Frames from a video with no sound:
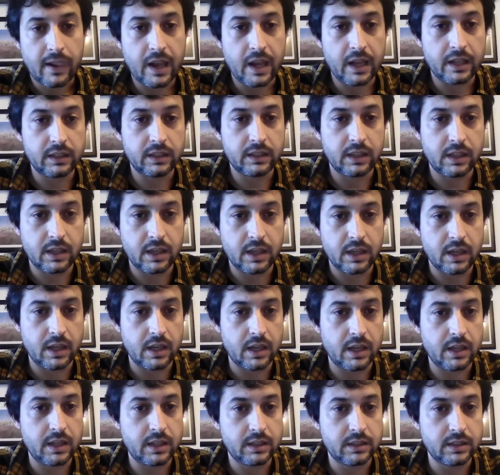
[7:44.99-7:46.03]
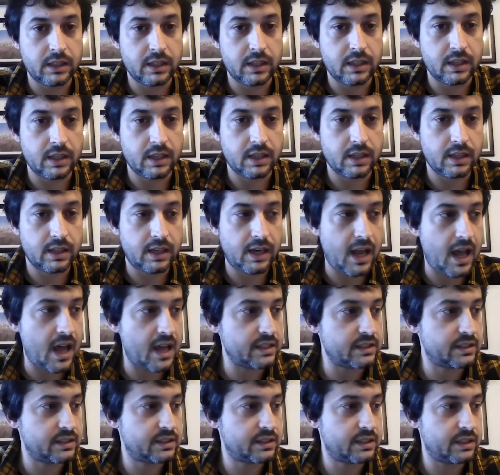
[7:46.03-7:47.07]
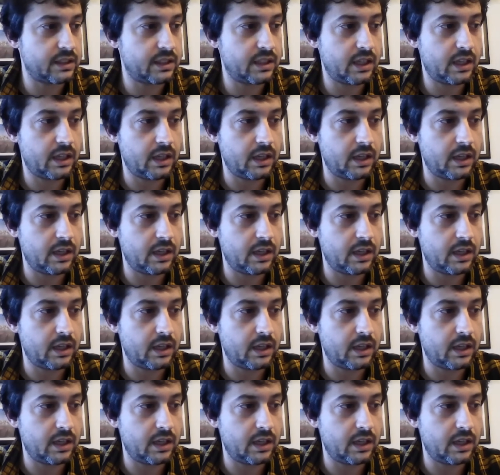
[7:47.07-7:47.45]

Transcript: And in the last